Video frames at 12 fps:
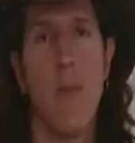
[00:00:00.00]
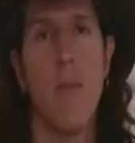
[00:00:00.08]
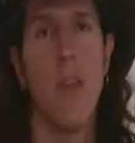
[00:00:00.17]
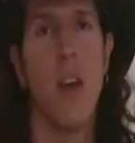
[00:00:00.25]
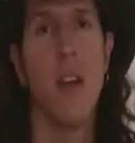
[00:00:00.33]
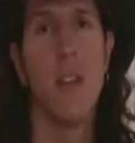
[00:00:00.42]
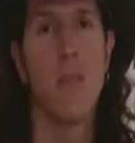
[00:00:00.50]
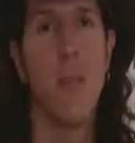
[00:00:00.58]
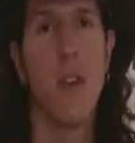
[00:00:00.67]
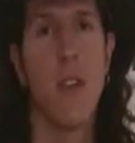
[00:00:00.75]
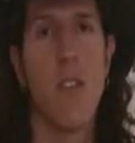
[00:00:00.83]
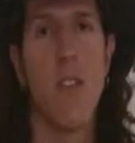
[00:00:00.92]
M. Young's
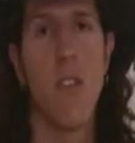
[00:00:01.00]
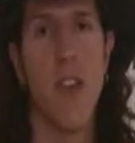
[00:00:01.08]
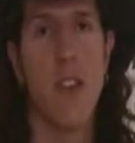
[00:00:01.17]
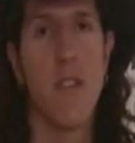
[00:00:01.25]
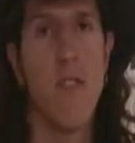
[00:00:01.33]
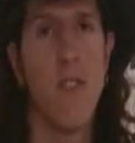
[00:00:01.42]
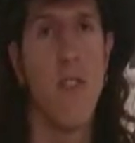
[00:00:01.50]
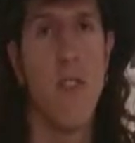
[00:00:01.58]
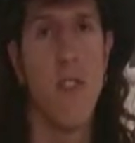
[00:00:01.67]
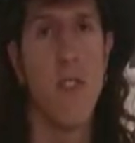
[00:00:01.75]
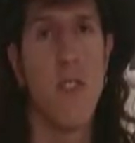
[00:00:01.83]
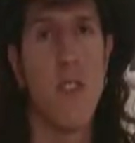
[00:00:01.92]
book, The Reflexive
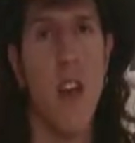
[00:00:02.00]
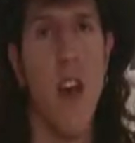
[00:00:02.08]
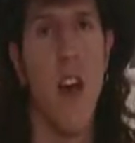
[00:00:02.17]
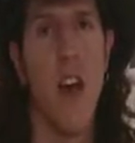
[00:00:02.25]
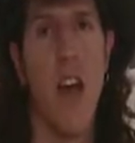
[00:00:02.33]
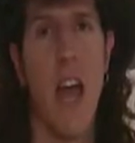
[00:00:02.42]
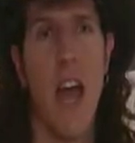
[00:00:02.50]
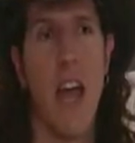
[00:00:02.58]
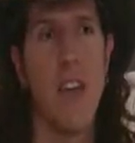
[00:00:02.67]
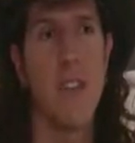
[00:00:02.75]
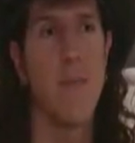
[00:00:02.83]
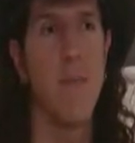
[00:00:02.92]
Universe,
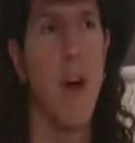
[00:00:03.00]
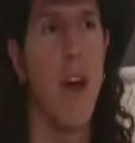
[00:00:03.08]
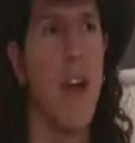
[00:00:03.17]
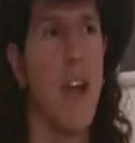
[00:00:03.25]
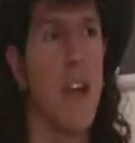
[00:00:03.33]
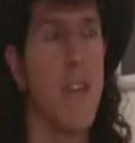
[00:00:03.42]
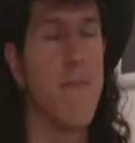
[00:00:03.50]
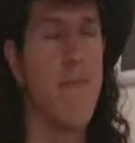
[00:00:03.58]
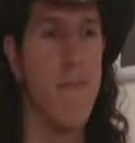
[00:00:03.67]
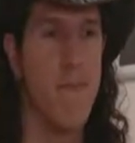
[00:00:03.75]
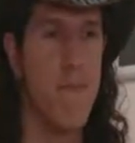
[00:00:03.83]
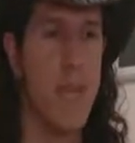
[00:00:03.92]
as my
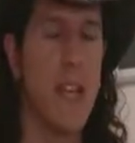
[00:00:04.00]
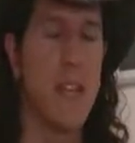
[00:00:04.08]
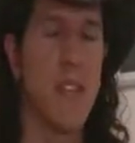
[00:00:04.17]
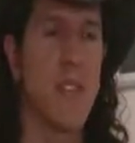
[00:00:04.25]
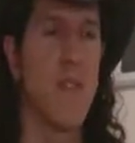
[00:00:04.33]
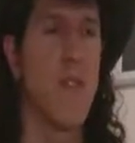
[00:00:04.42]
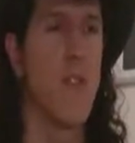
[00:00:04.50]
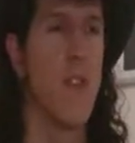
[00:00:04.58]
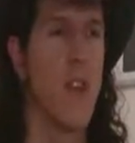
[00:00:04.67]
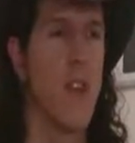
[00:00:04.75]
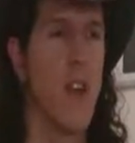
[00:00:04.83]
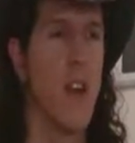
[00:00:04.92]
basis
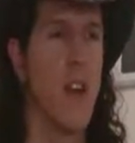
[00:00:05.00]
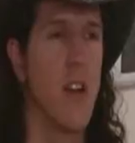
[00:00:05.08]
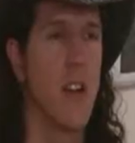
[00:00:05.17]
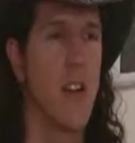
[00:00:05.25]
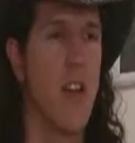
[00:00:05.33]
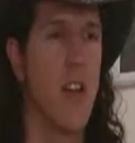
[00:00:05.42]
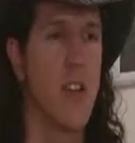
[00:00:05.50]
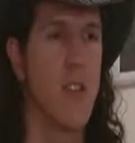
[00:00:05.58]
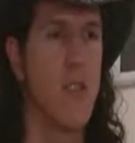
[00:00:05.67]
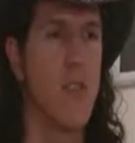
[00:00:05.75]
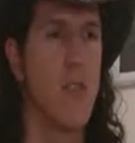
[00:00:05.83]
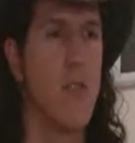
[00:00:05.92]
for trying
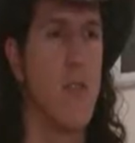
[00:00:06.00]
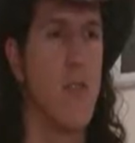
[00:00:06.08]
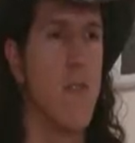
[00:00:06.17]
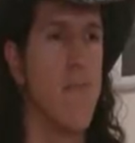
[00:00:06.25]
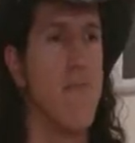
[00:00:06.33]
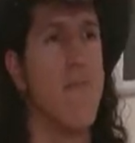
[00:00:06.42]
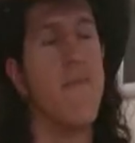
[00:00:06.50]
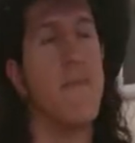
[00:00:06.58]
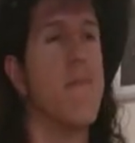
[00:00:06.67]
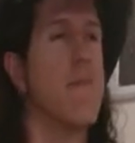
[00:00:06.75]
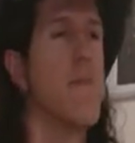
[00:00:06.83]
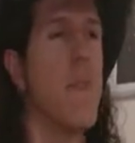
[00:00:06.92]
to
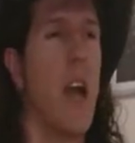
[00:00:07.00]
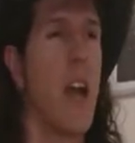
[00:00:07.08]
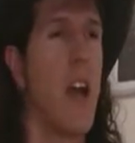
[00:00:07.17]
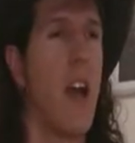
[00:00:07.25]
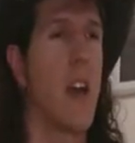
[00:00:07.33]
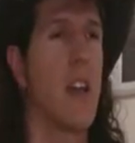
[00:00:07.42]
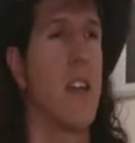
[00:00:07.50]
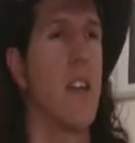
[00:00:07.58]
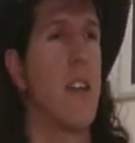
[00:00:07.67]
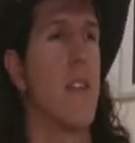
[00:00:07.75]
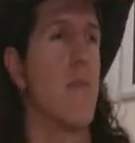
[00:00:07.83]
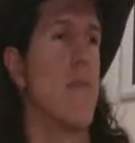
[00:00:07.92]

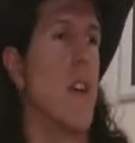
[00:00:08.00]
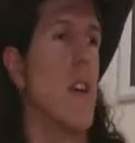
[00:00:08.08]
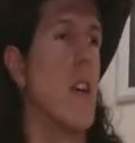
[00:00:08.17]
iconically